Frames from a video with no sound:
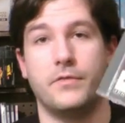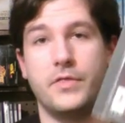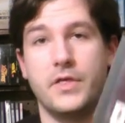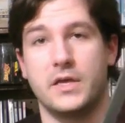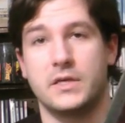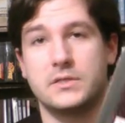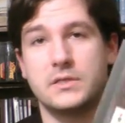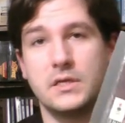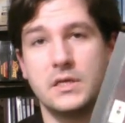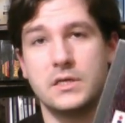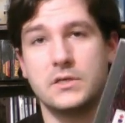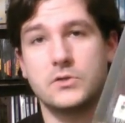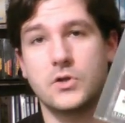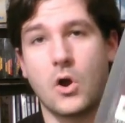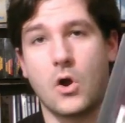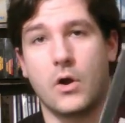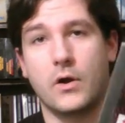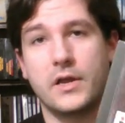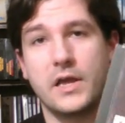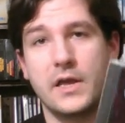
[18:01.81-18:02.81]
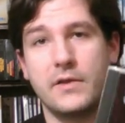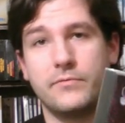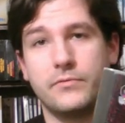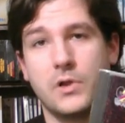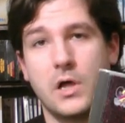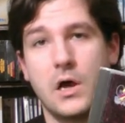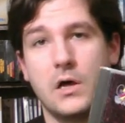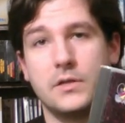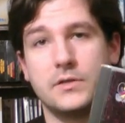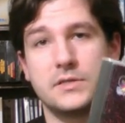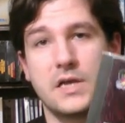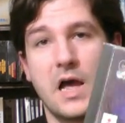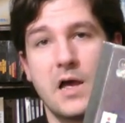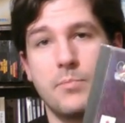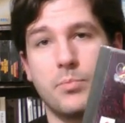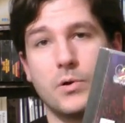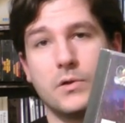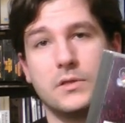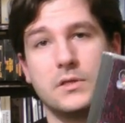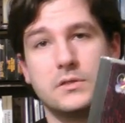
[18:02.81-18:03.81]
This is arcade flawless. I
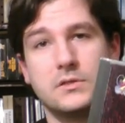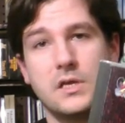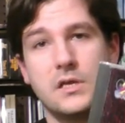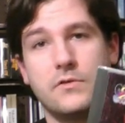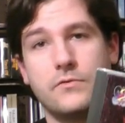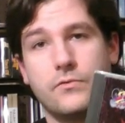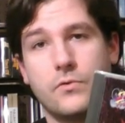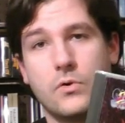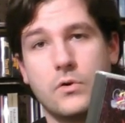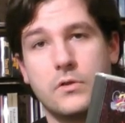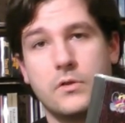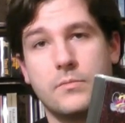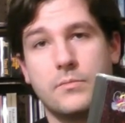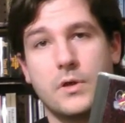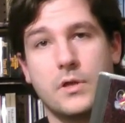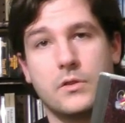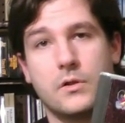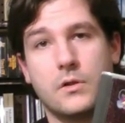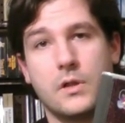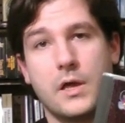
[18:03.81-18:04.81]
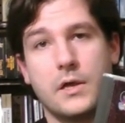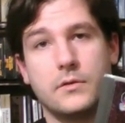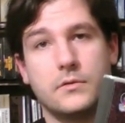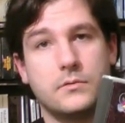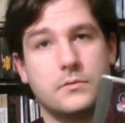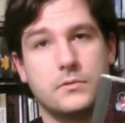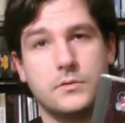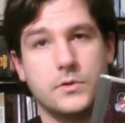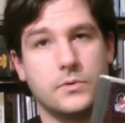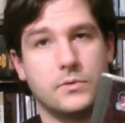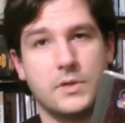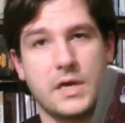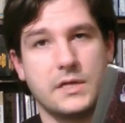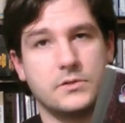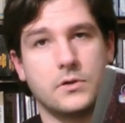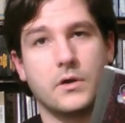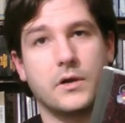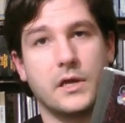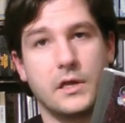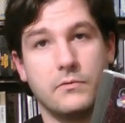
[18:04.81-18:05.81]
put this in for them, and they're like, dude,
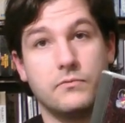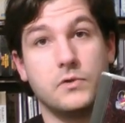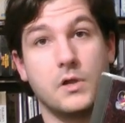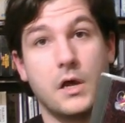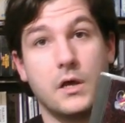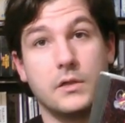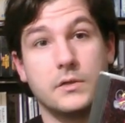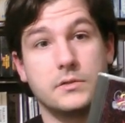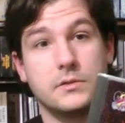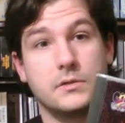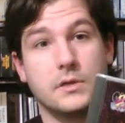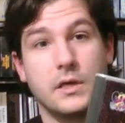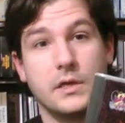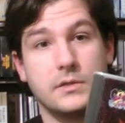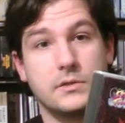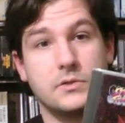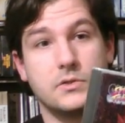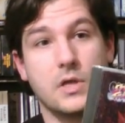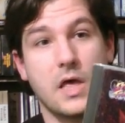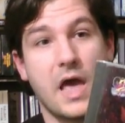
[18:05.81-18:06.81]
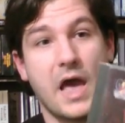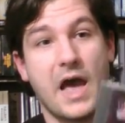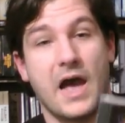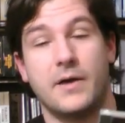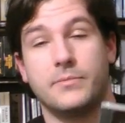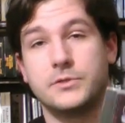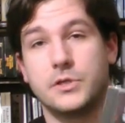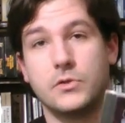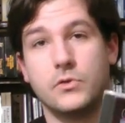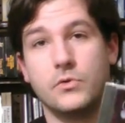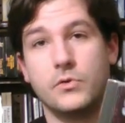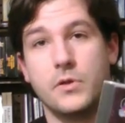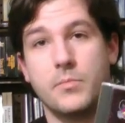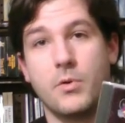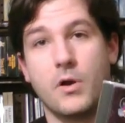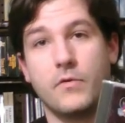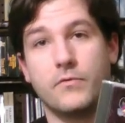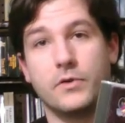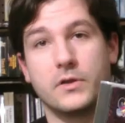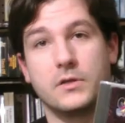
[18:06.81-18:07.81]
that's arcade flawless. It's absolutely
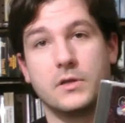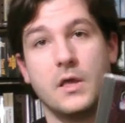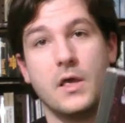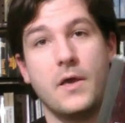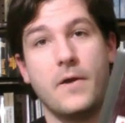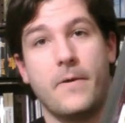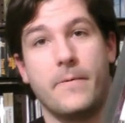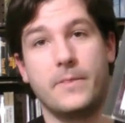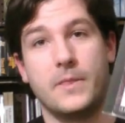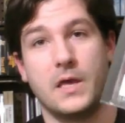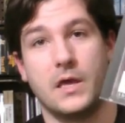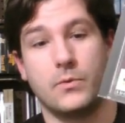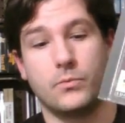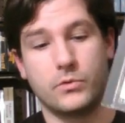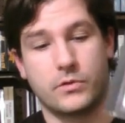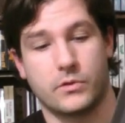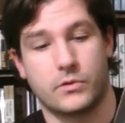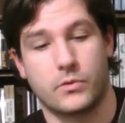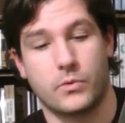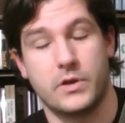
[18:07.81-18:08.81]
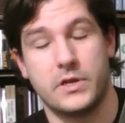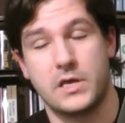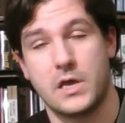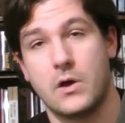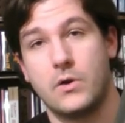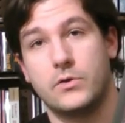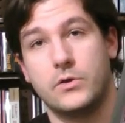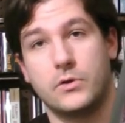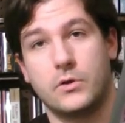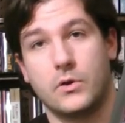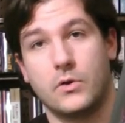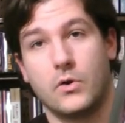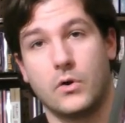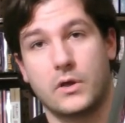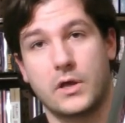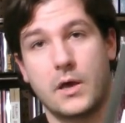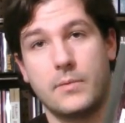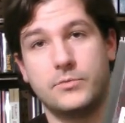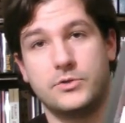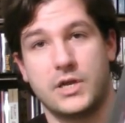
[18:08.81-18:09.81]
perfect. And with the 3DO, you can
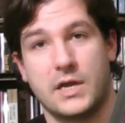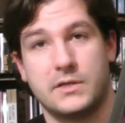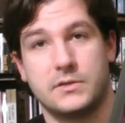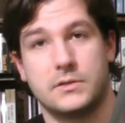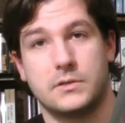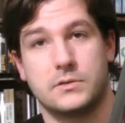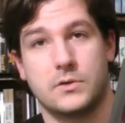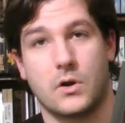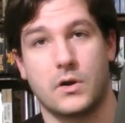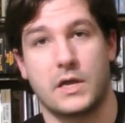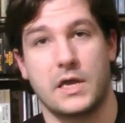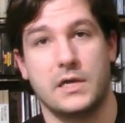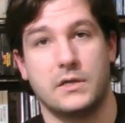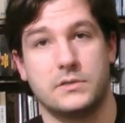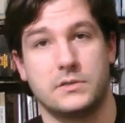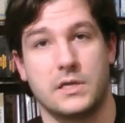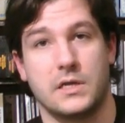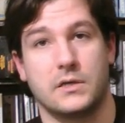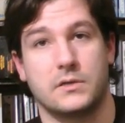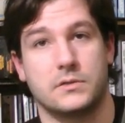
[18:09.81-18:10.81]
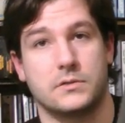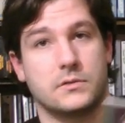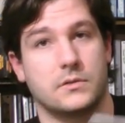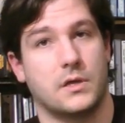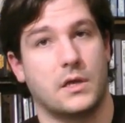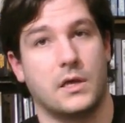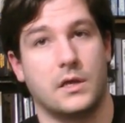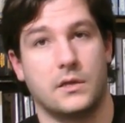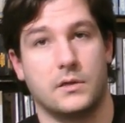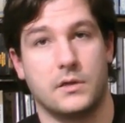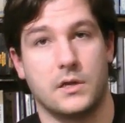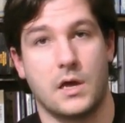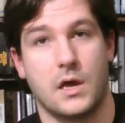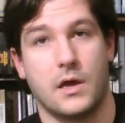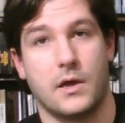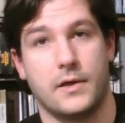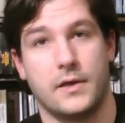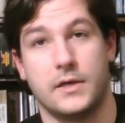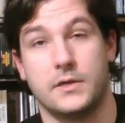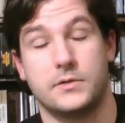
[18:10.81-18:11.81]
hook up Genesis arcade sticks, and
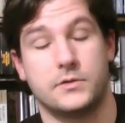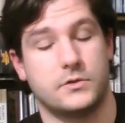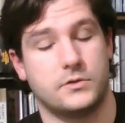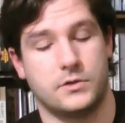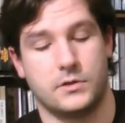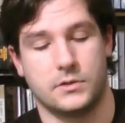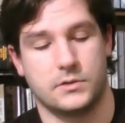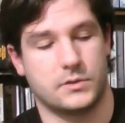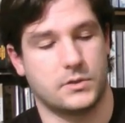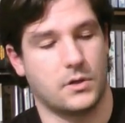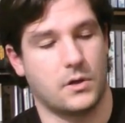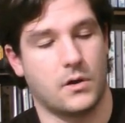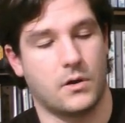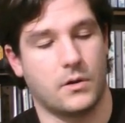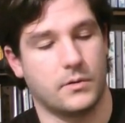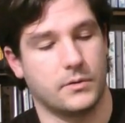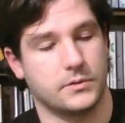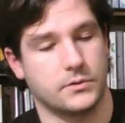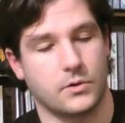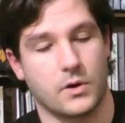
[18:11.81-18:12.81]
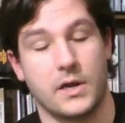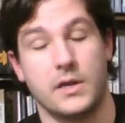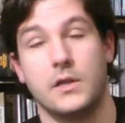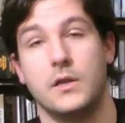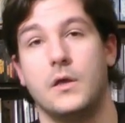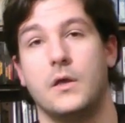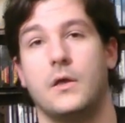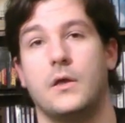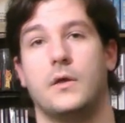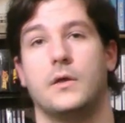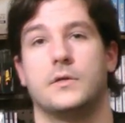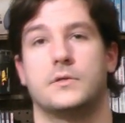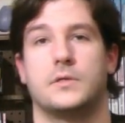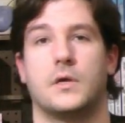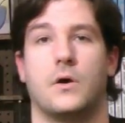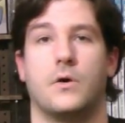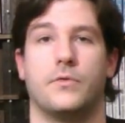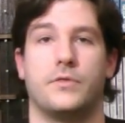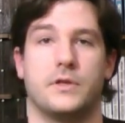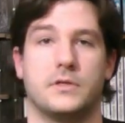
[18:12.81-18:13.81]
it's just, it's great.
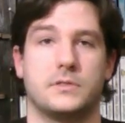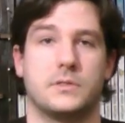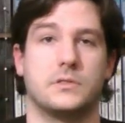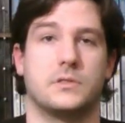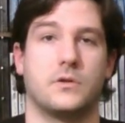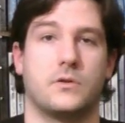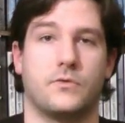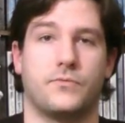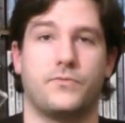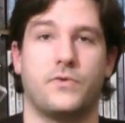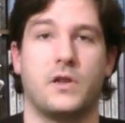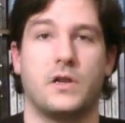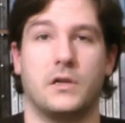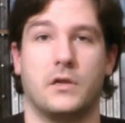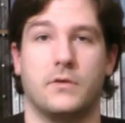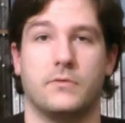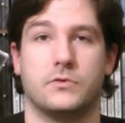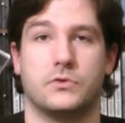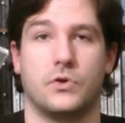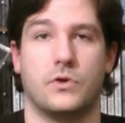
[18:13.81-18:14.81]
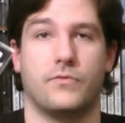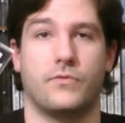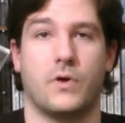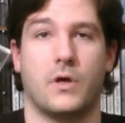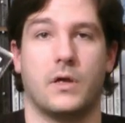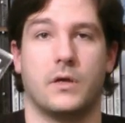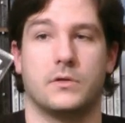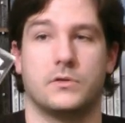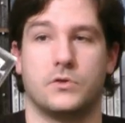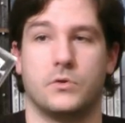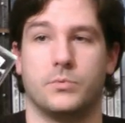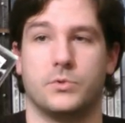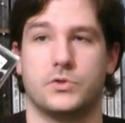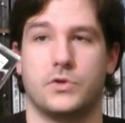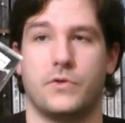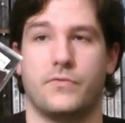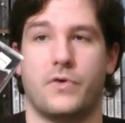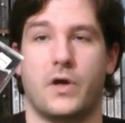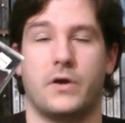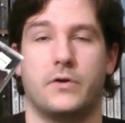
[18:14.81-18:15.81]
So this is the definitive Super
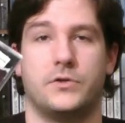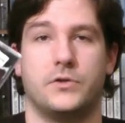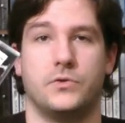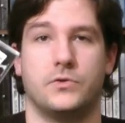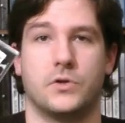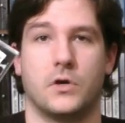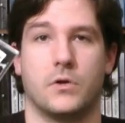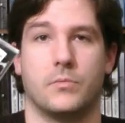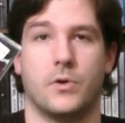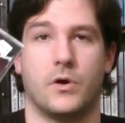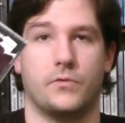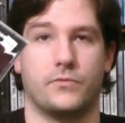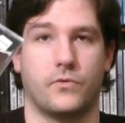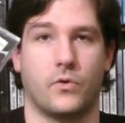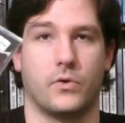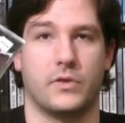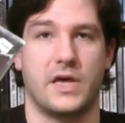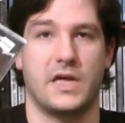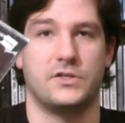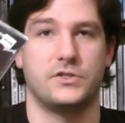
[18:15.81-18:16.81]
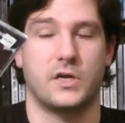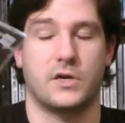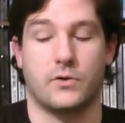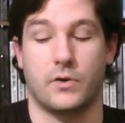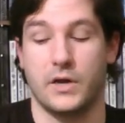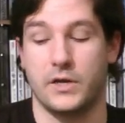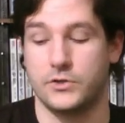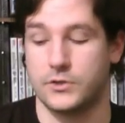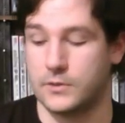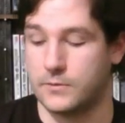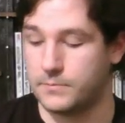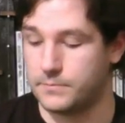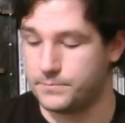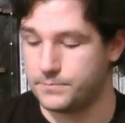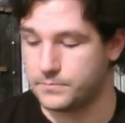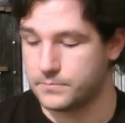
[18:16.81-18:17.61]
Street Fighter 2 Turbo for that generation.